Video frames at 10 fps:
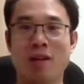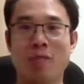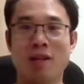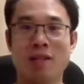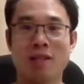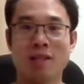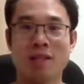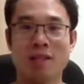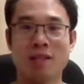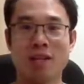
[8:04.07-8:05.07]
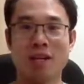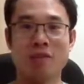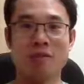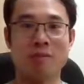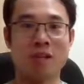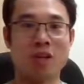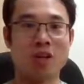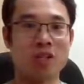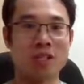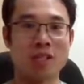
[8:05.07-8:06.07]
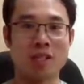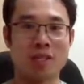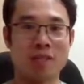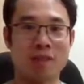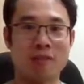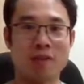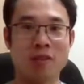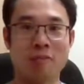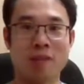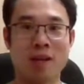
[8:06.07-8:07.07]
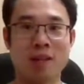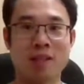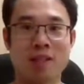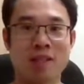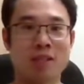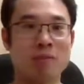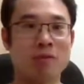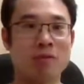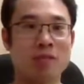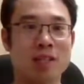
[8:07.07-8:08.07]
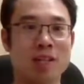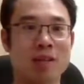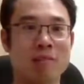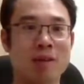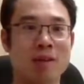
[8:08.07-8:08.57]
I want the title to be larger, followed by the composer's name.